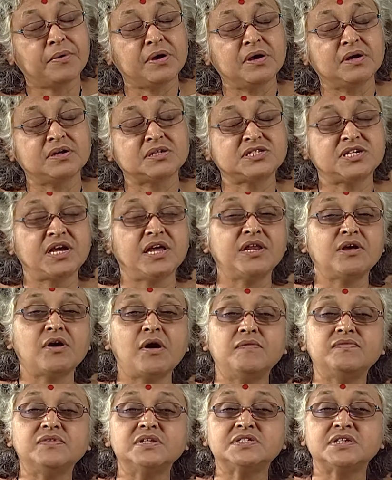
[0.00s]
sharing
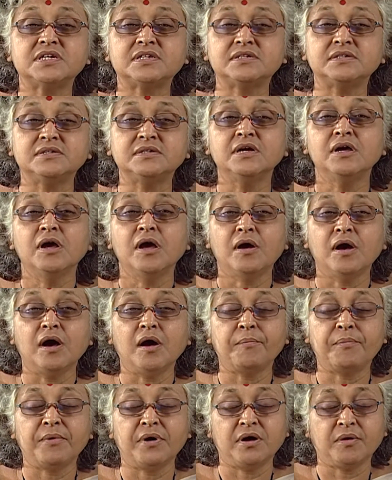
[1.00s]
of the certain
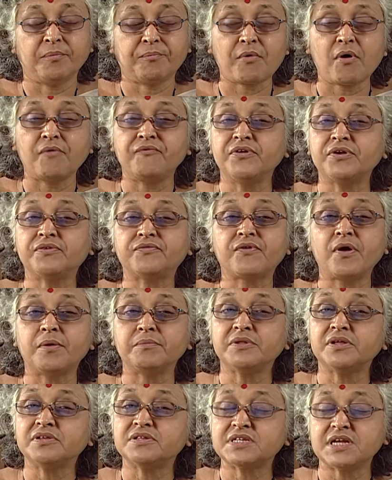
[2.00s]
profit from
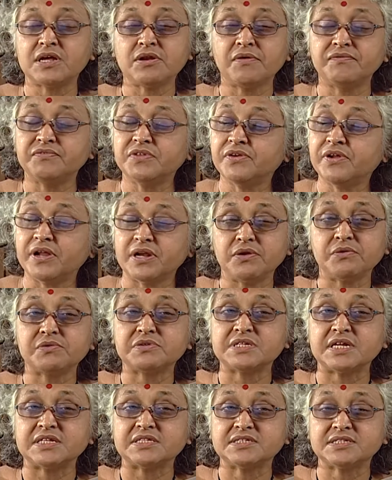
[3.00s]
the sale of the radio
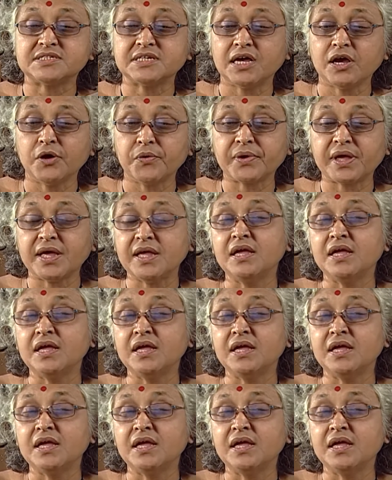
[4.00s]
sets. Okay,